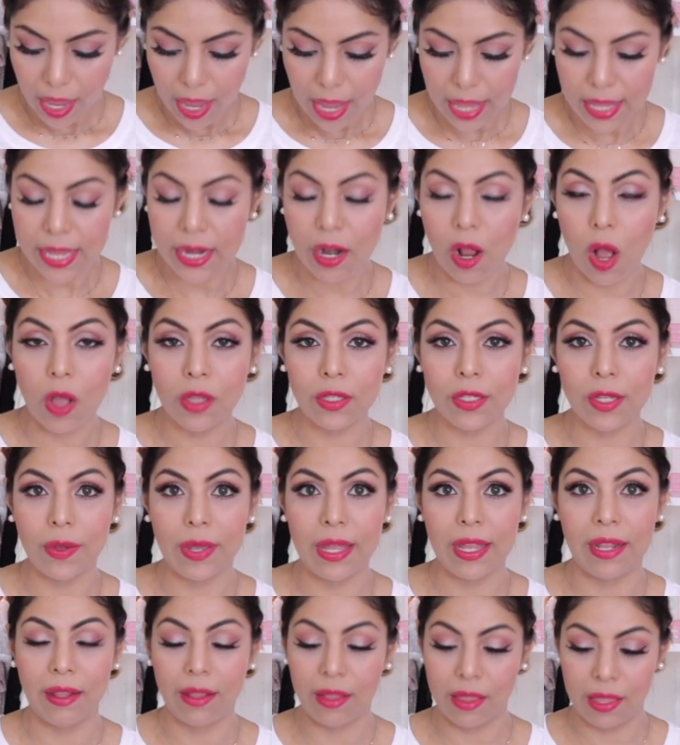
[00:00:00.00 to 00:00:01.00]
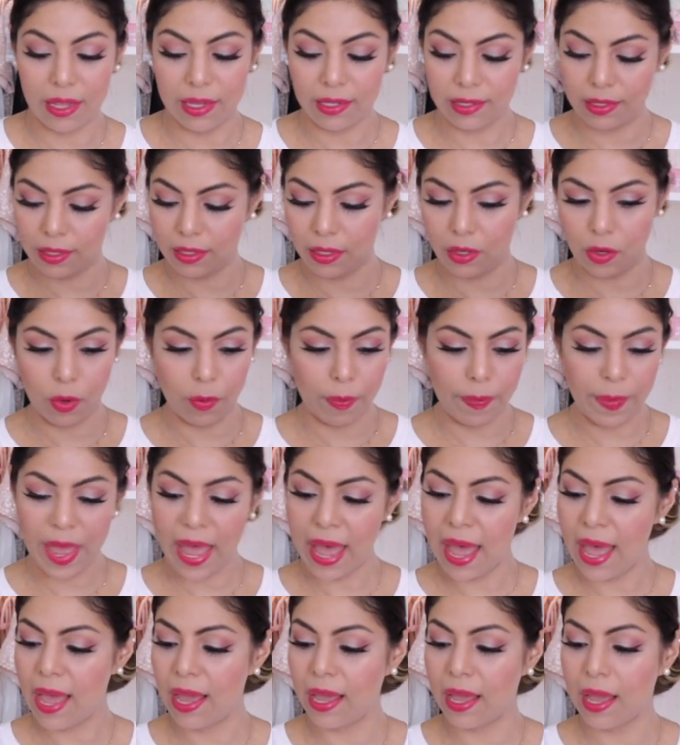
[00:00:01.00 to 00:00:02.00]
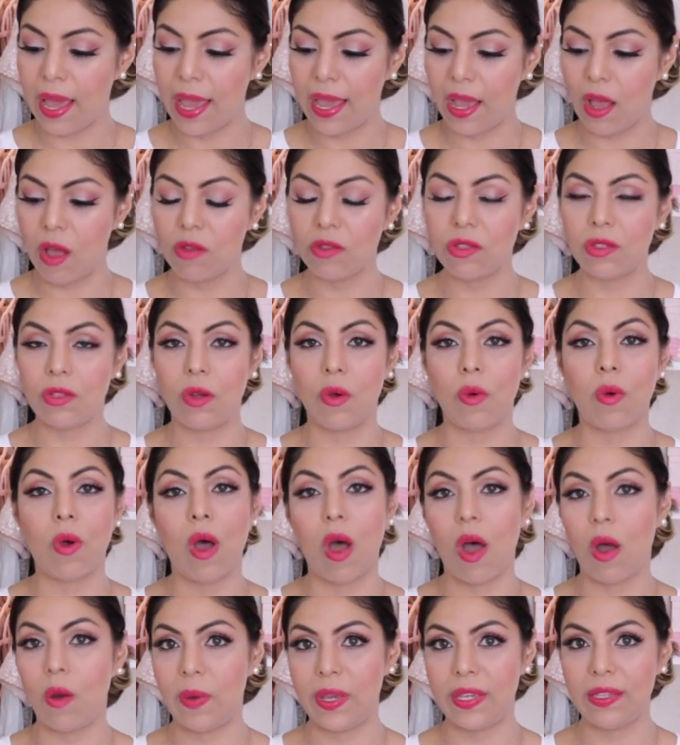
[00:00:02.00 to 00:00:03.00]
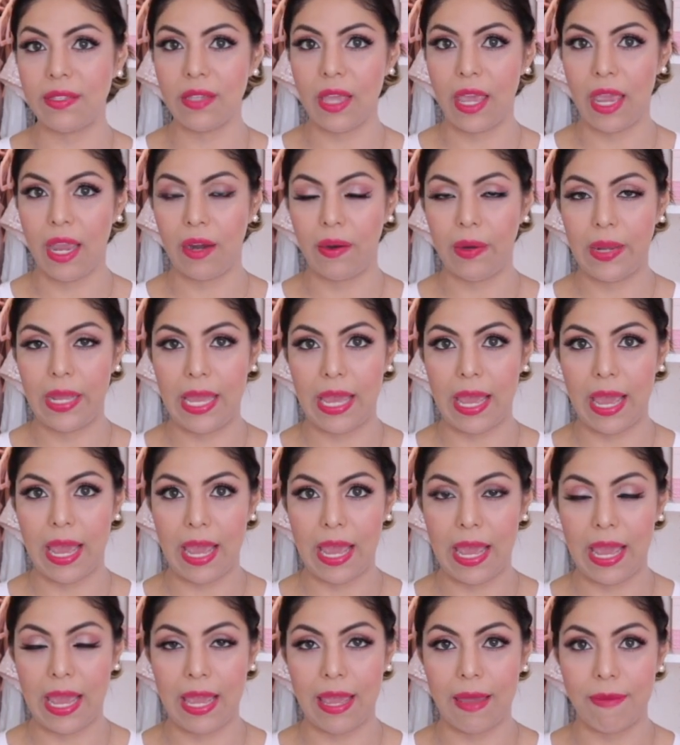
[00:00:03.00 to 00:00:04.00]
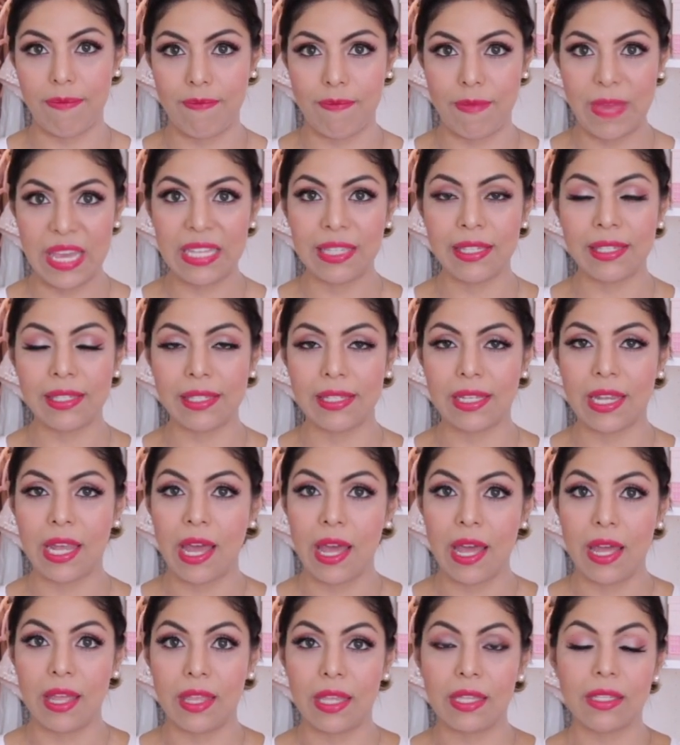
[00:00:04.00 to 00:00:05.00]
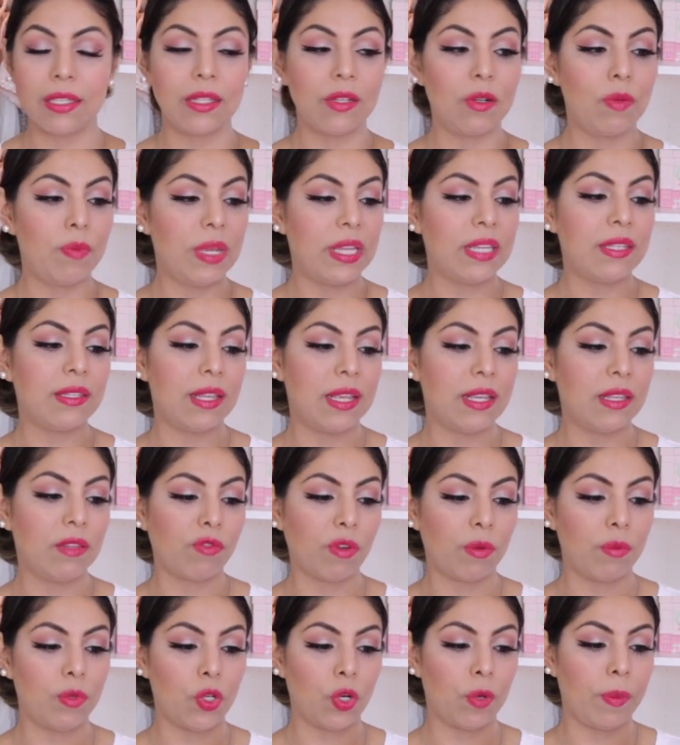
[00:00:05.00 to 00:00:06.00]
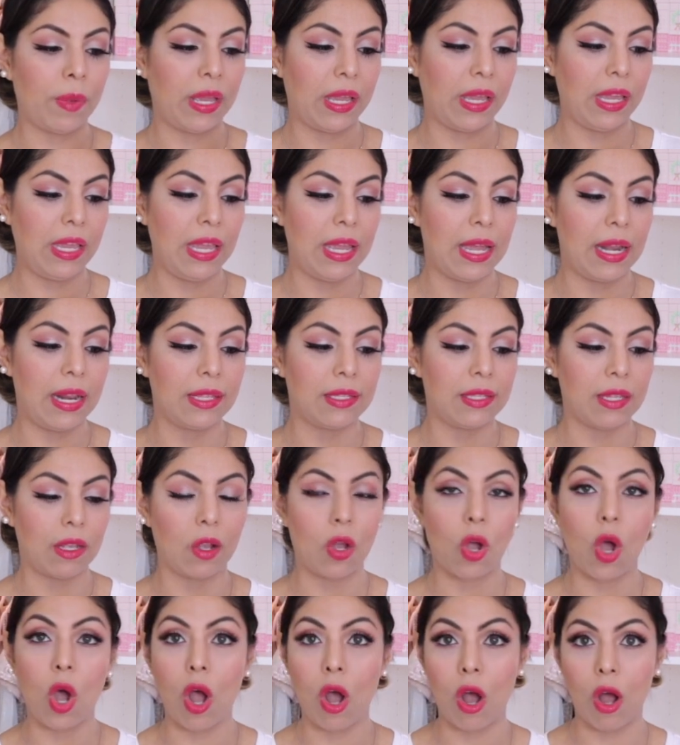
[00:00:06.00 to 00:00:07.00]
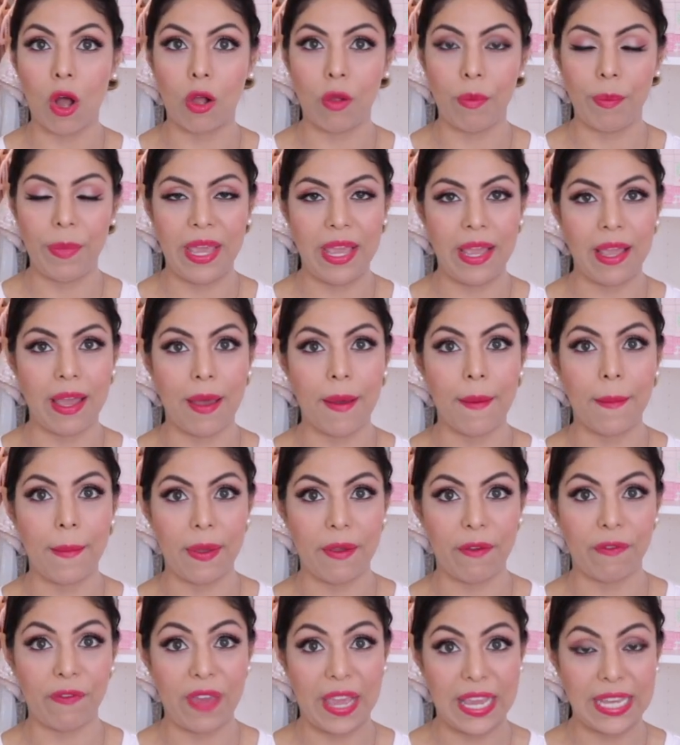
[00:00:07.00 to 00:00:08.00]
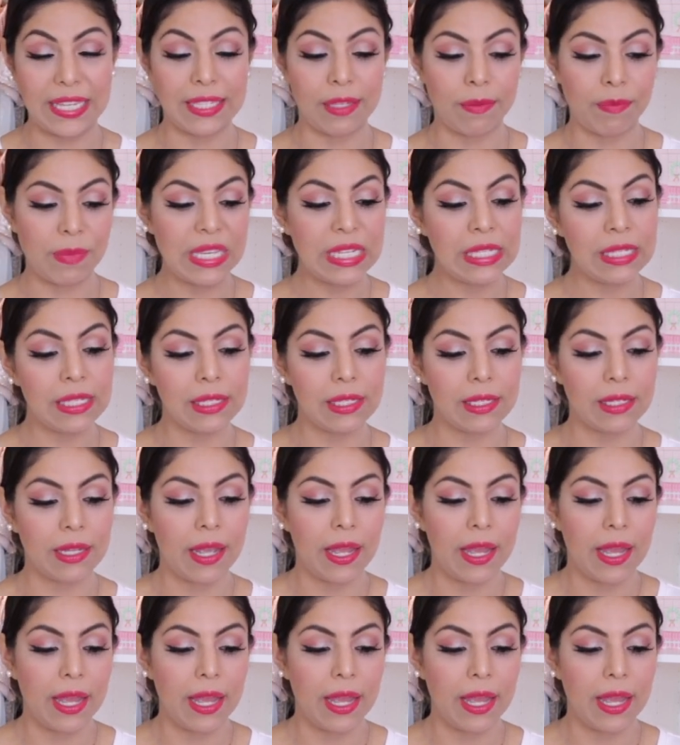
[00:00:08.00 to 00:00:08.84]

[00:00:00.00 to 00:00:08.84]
And then also in this little bag, I also always carry a mist. This little mist is from Derma E, and it's a calming face mist.